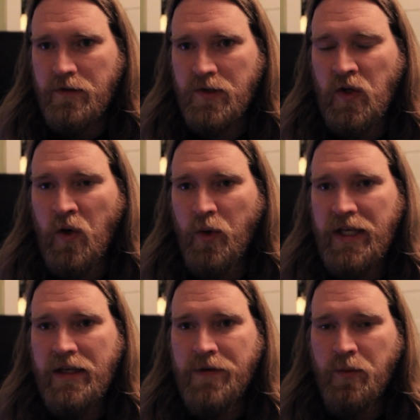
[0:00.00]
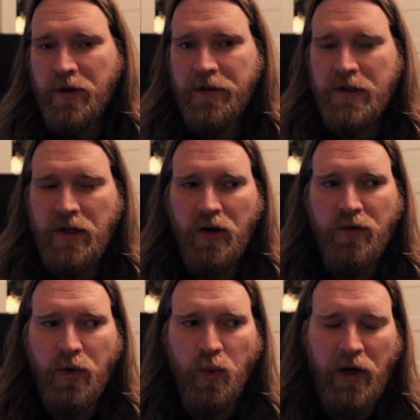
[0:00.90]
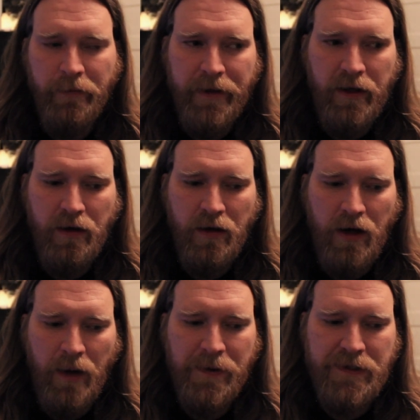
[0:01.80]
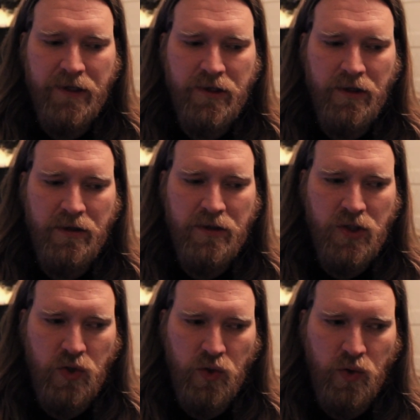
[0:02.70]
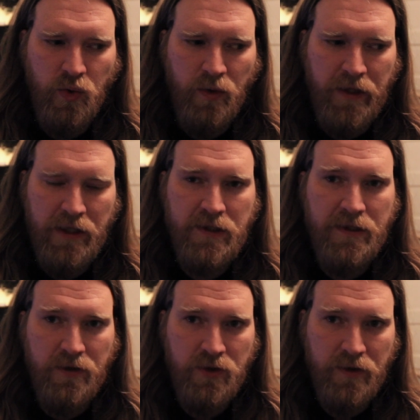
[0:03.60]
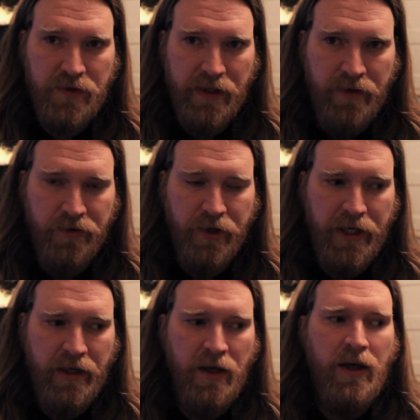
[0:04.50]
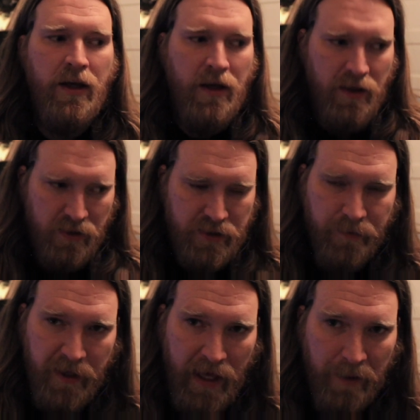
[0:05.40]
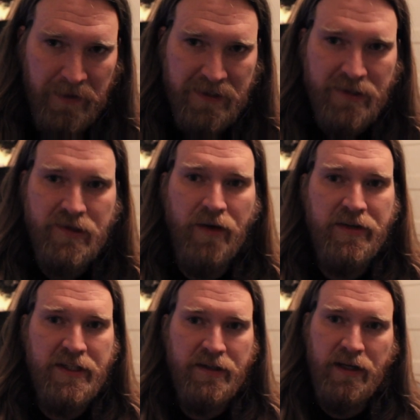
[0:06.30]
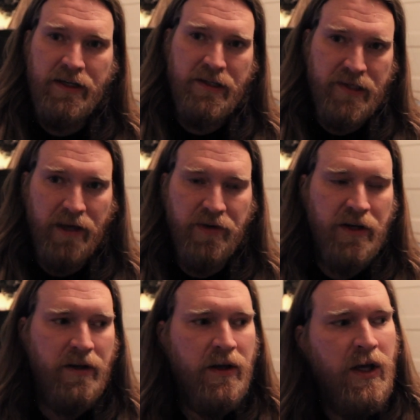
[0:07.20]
So even with this overwhelming opposition to the institution of slavery, something happens in 1797.